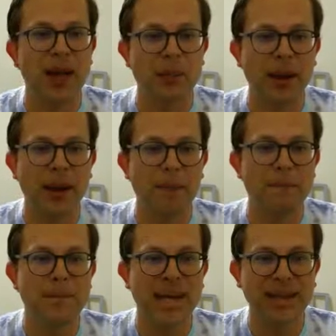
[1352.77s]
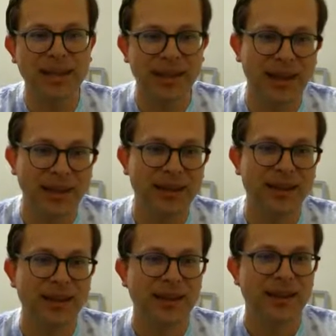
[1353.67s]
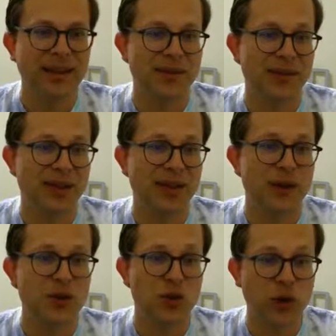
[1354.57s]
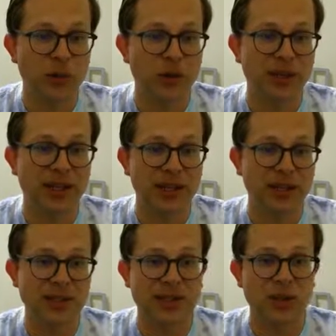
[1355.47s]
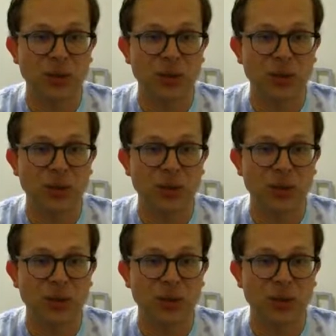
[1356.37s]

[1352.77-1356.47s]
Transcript: but mainly the normal tickets,